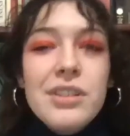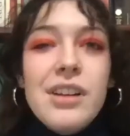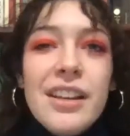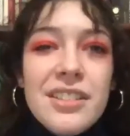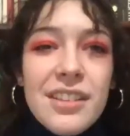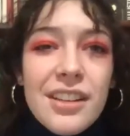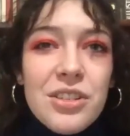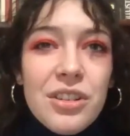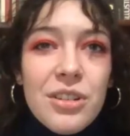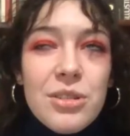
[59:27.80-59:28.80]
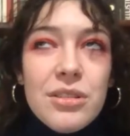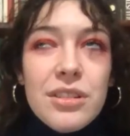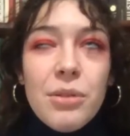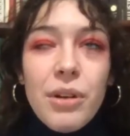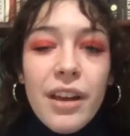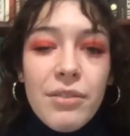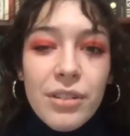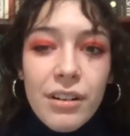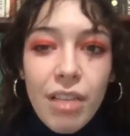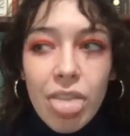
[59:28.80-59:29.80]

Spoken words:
dies in that show, so it's like whatever.